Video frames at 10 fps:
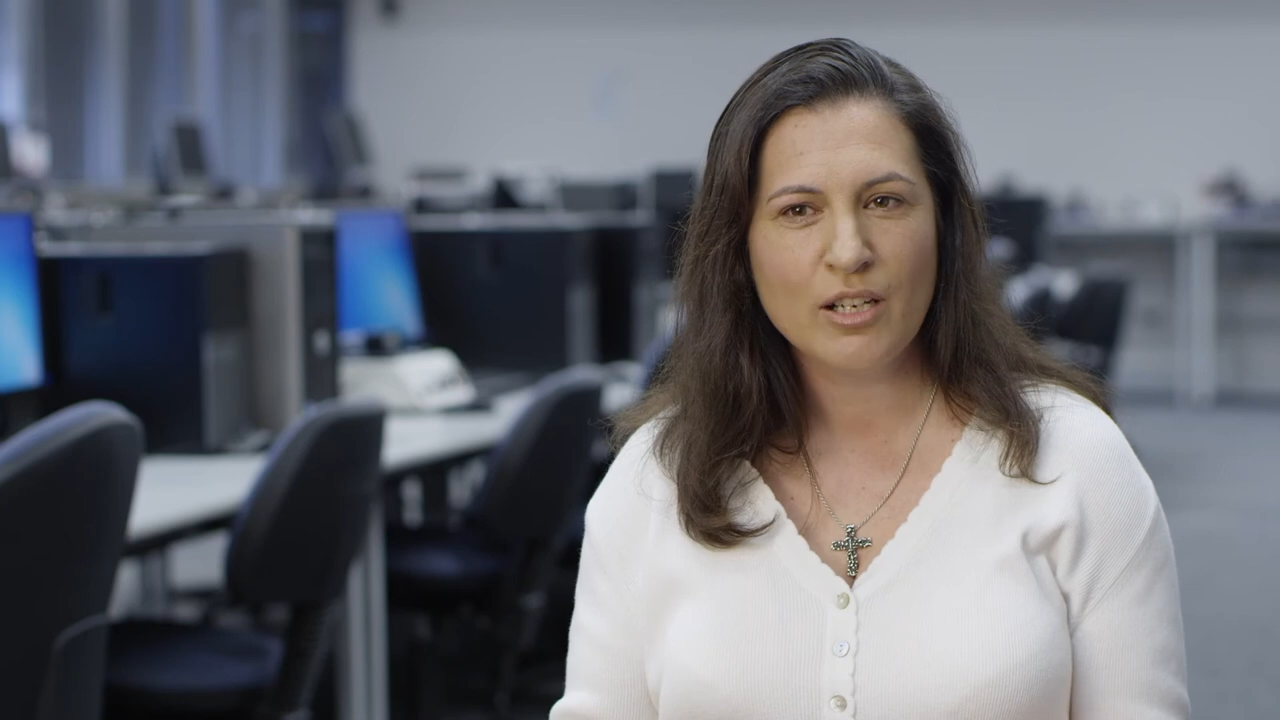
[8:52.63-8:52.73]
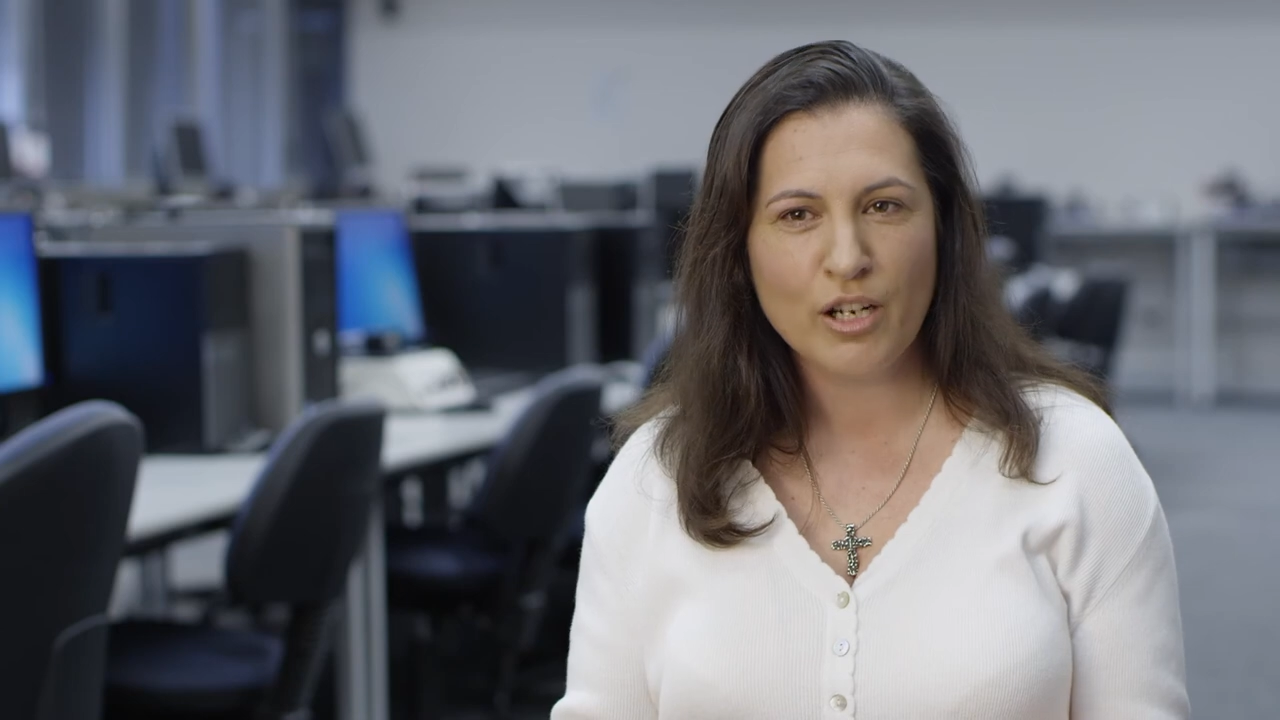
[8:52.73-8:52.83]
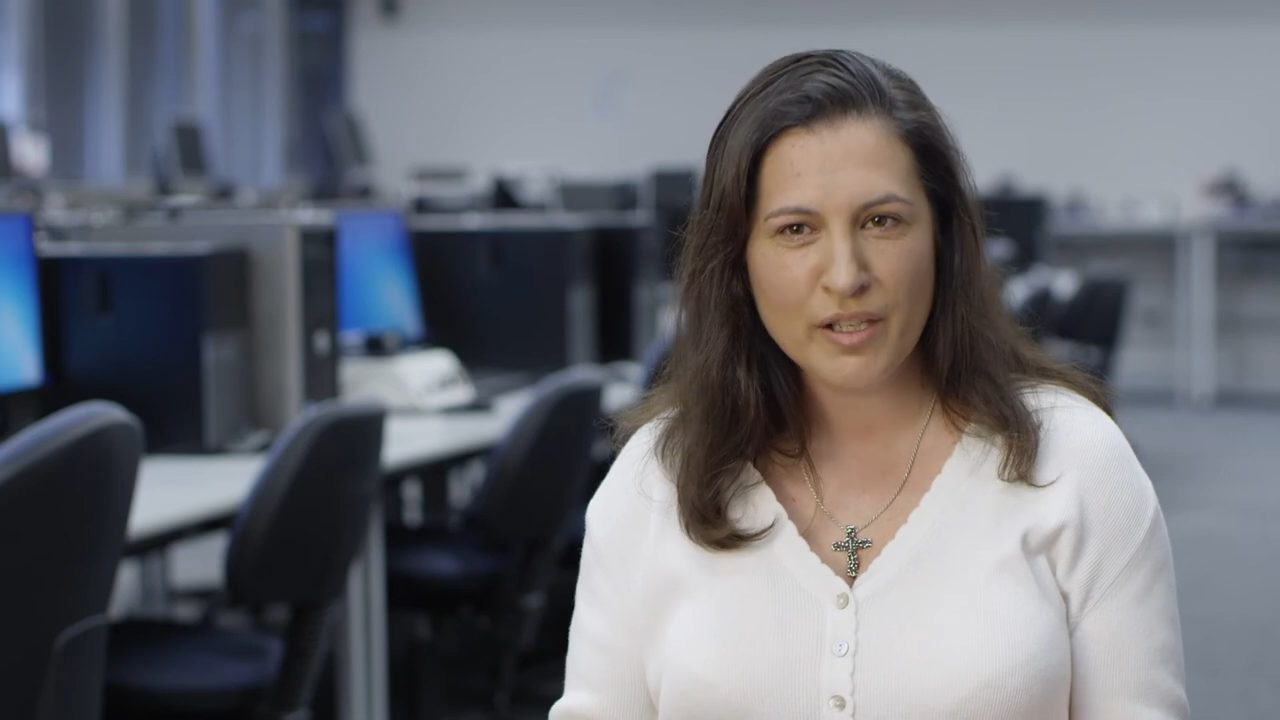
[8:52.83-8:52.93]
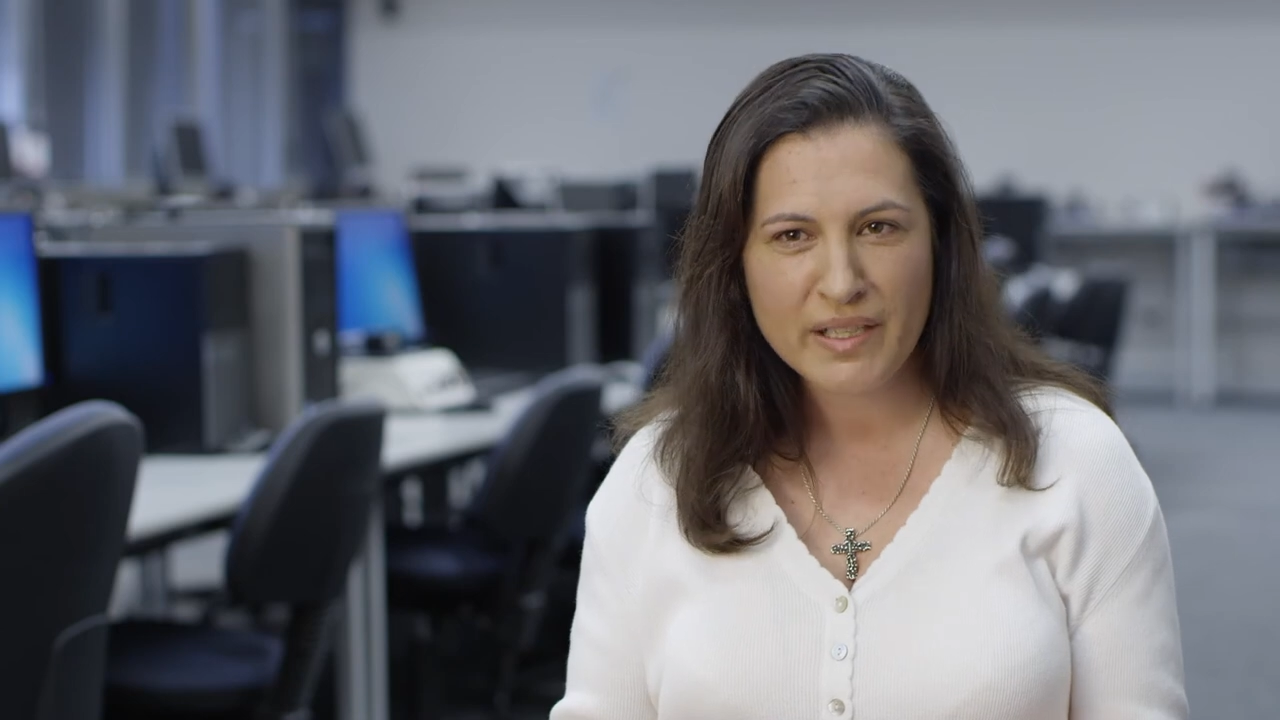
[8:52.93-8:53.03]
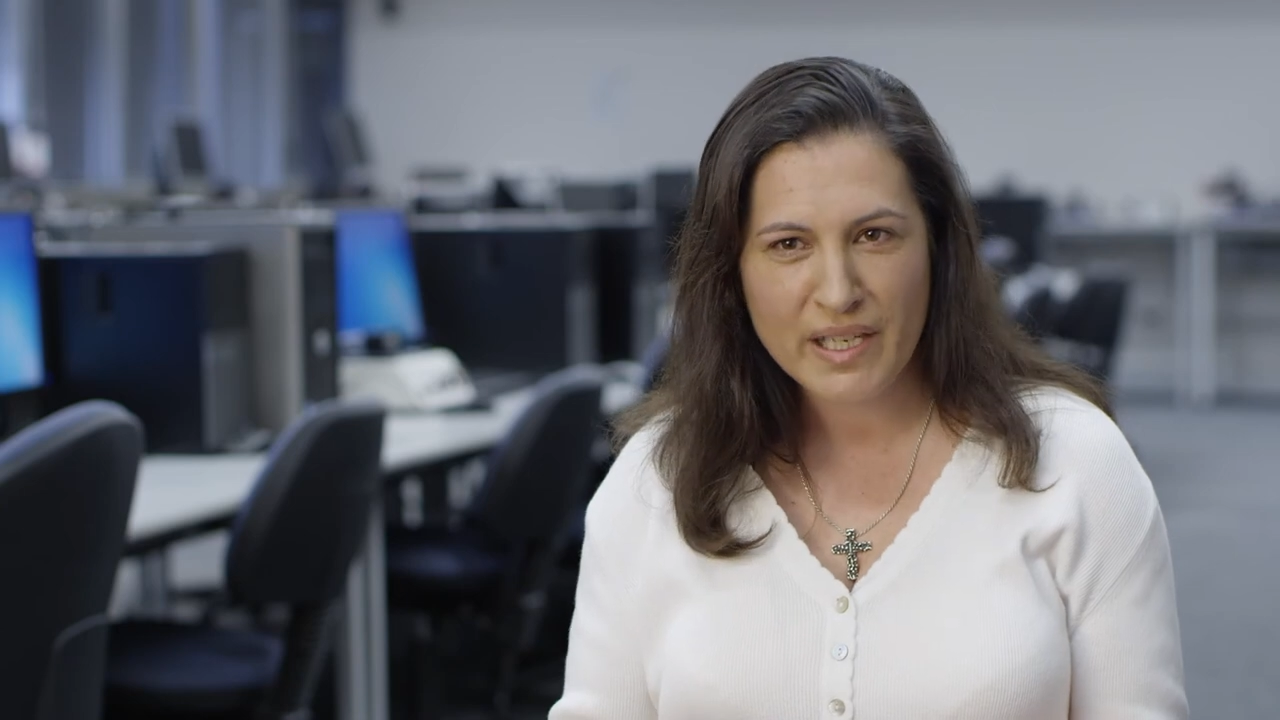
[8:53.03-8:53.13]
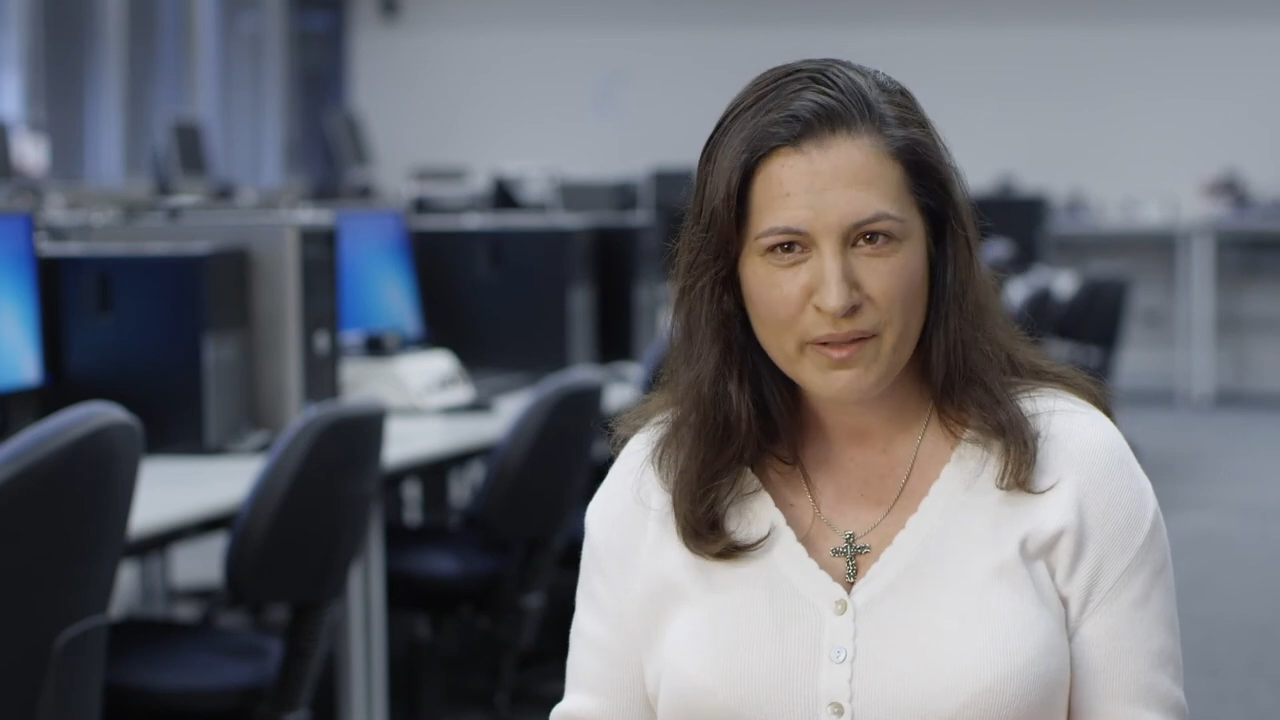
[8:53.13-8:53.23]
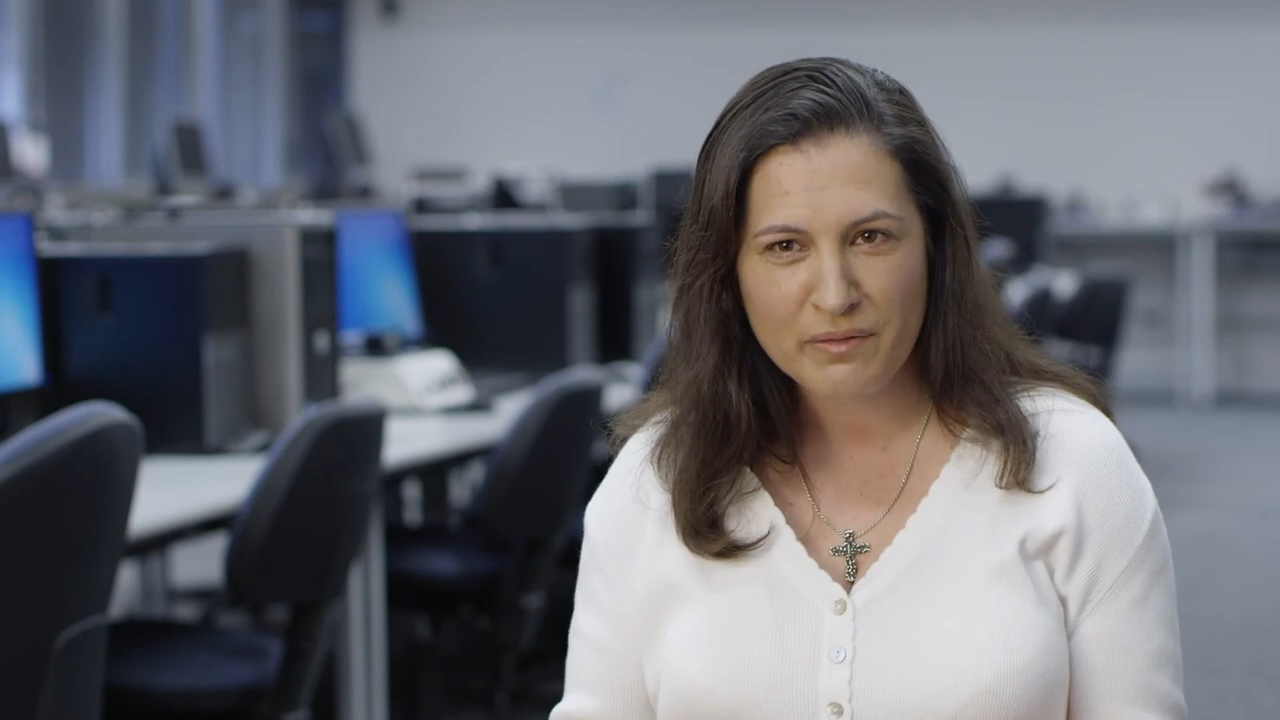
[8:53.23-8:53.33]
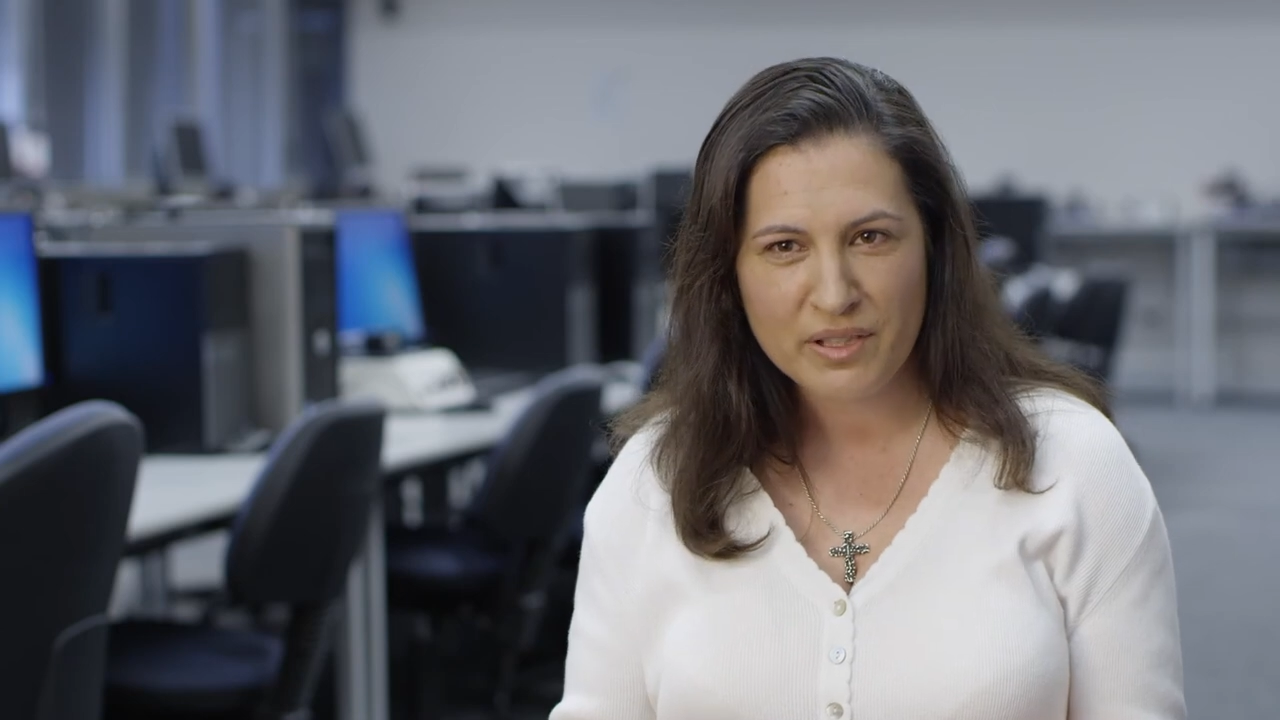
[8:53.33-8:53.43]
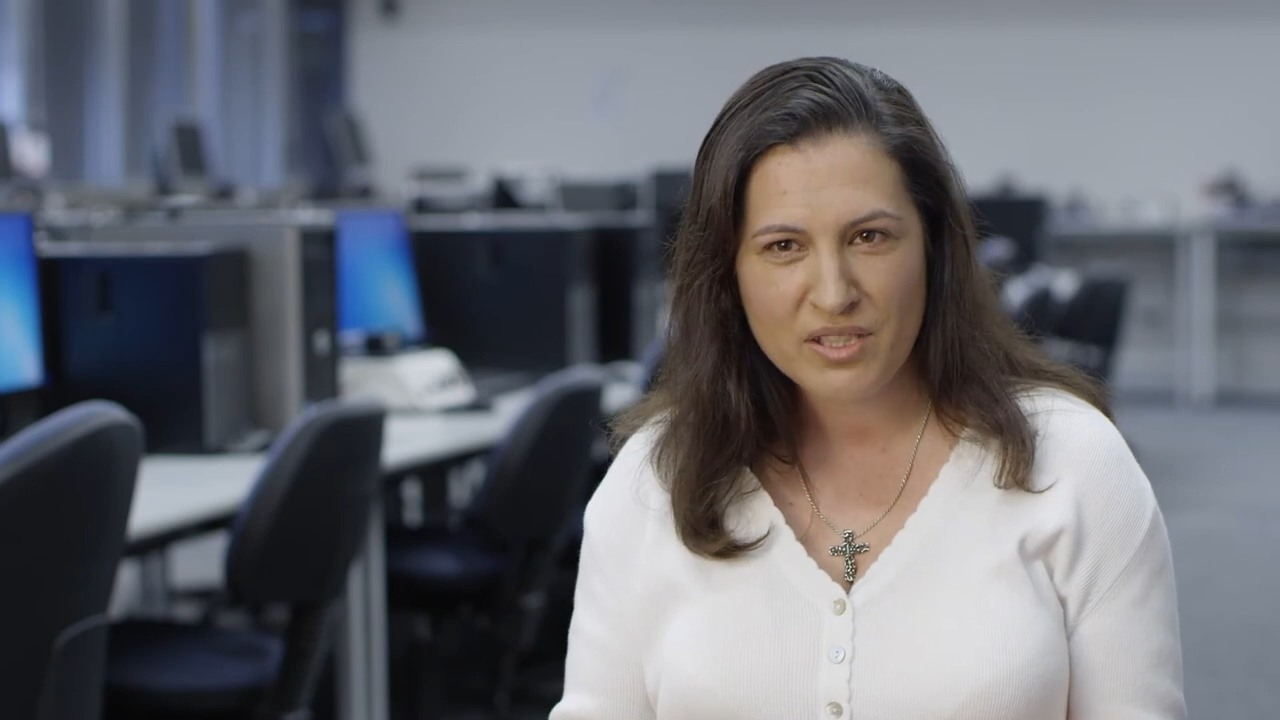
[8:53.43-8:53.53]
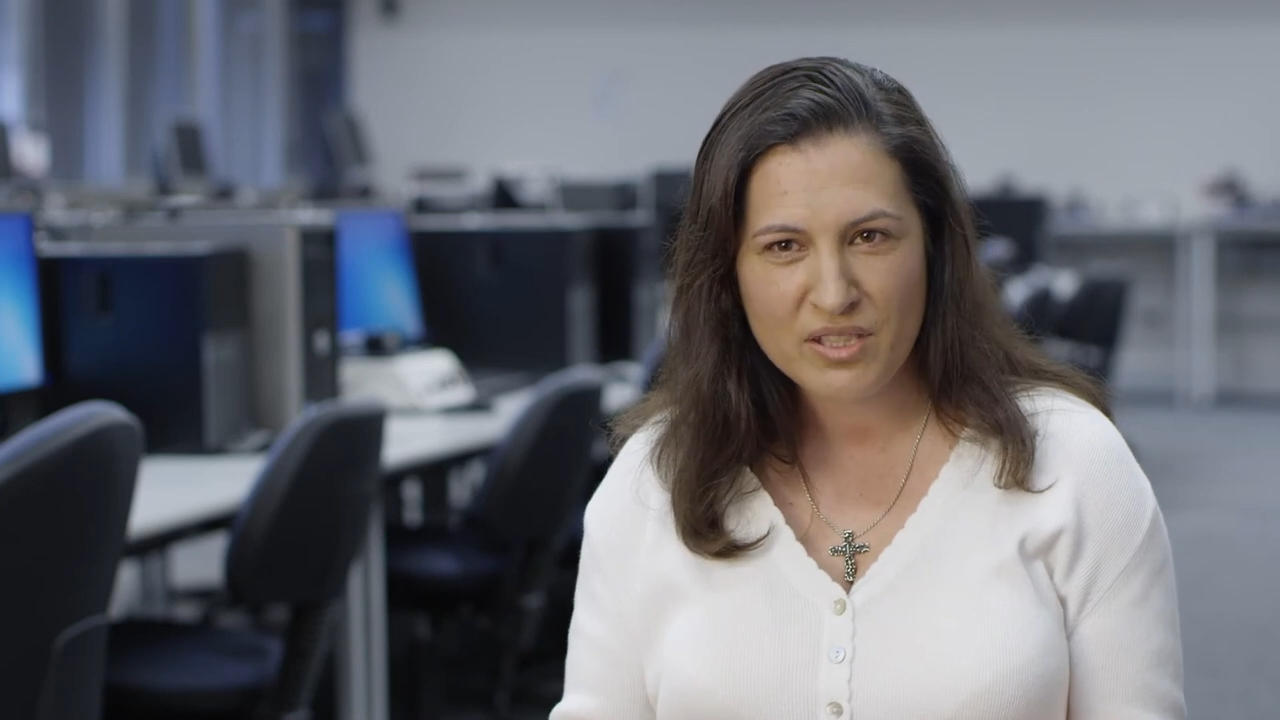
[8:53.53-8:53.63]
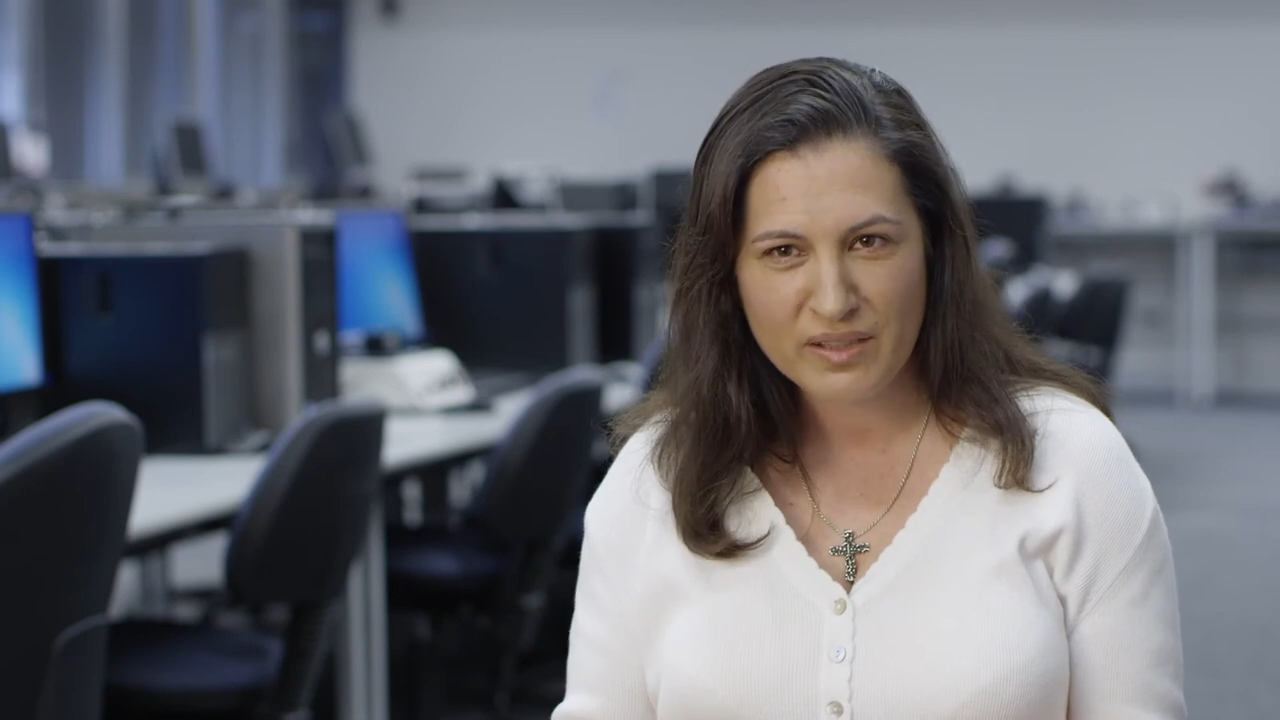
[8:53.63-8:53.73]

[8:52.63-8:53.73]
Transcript: on average